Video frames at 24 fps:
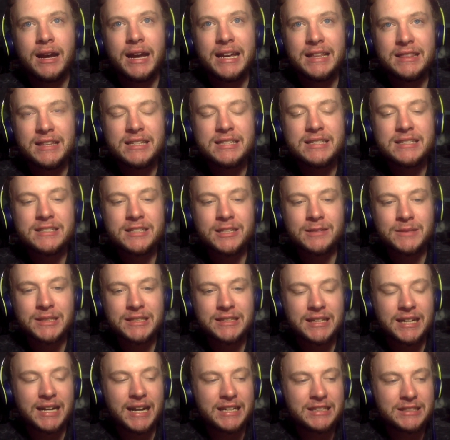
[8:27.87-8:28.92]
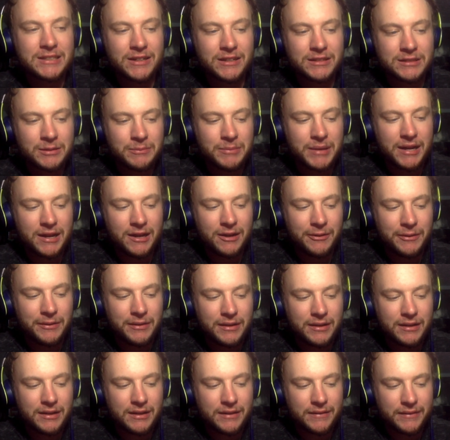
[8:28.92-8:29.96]
and this is something that I talked about
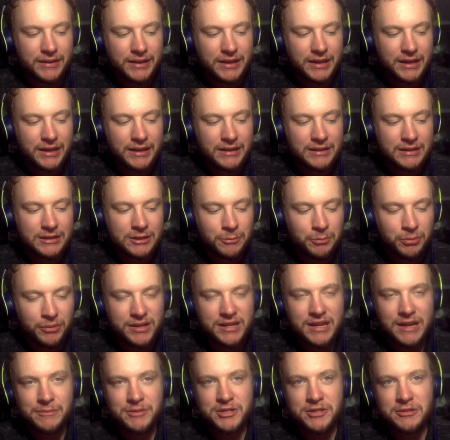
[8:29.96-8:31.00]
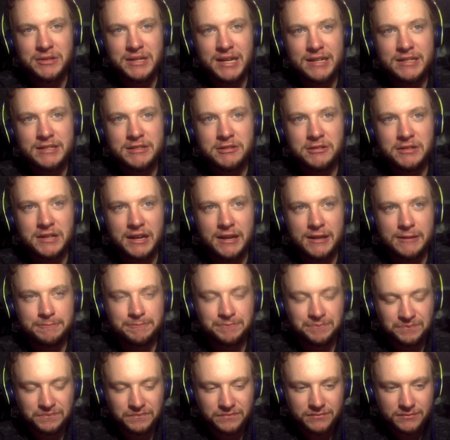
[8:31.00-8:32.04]
in the pregame show yesterday,
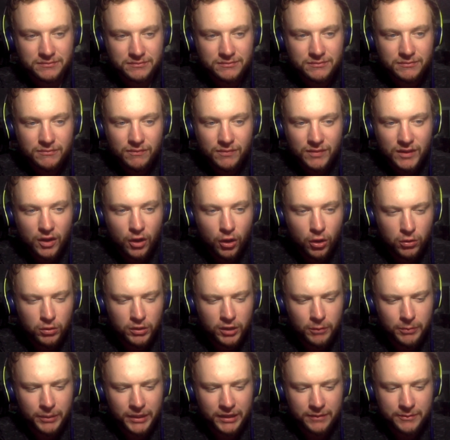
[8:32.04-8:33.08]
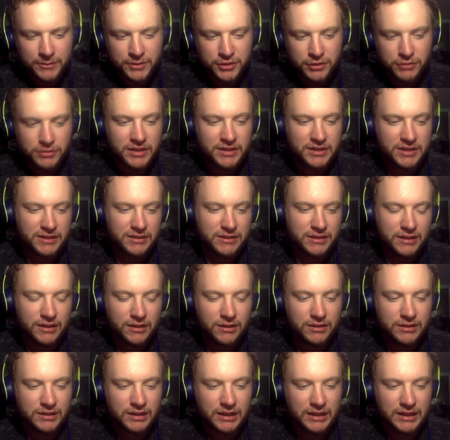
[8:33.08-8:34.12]
Odell Beckham Junior
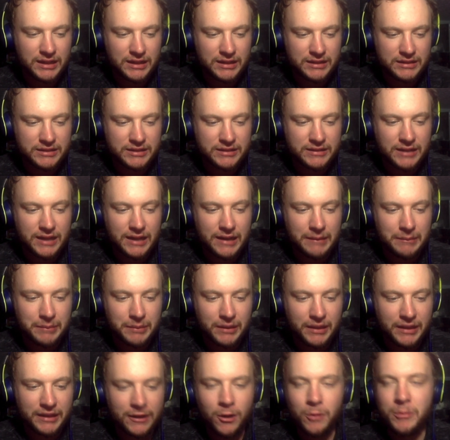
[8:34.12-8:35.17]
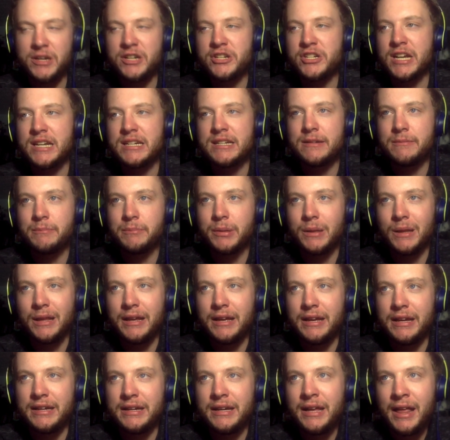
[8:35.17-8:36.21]
Uh, did not play. O B J didn't
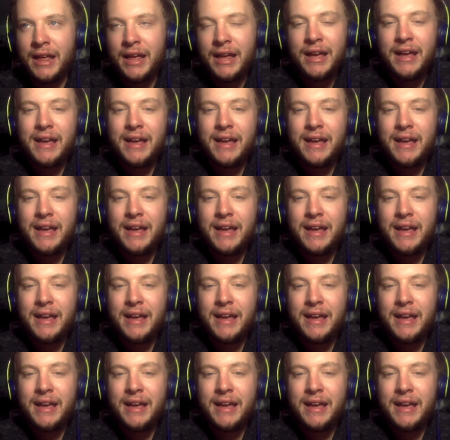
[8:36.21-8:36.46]
play.